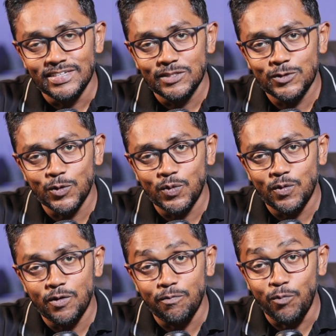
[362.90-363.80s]
So
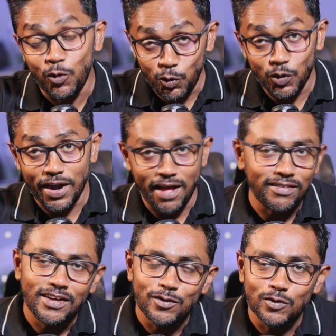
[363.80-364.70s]
put to
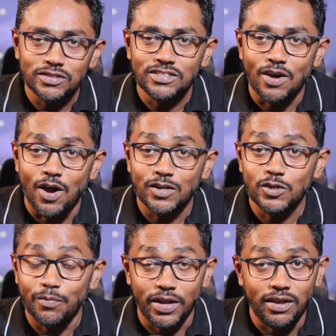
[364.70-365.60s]
another use,
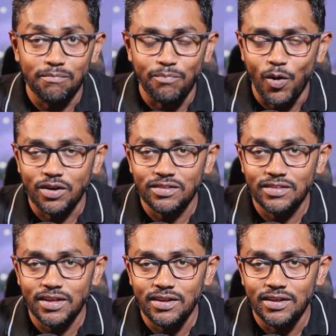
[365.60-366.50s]
also very important
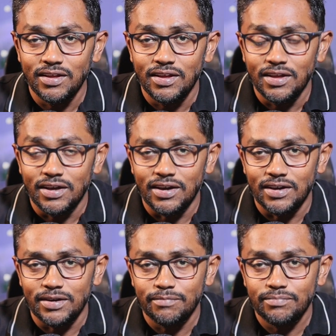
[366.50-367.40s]
thing.
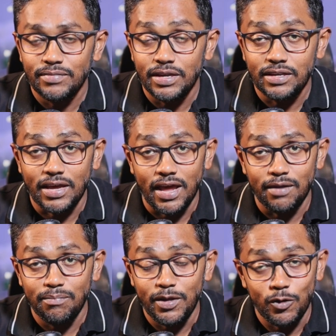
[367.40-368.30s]
It
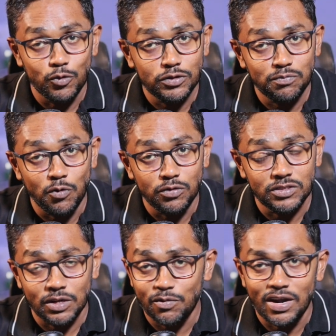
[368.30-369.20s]
can be used for
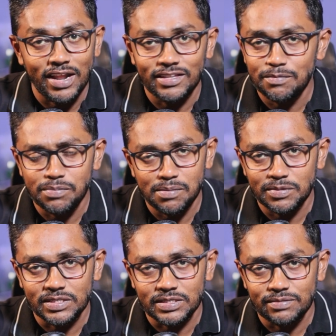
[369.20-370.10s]
several other
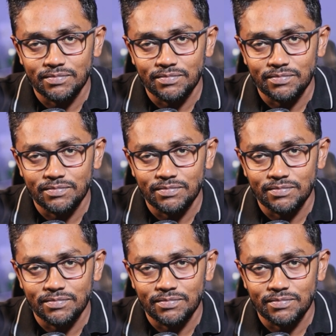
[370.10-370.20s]
purposes.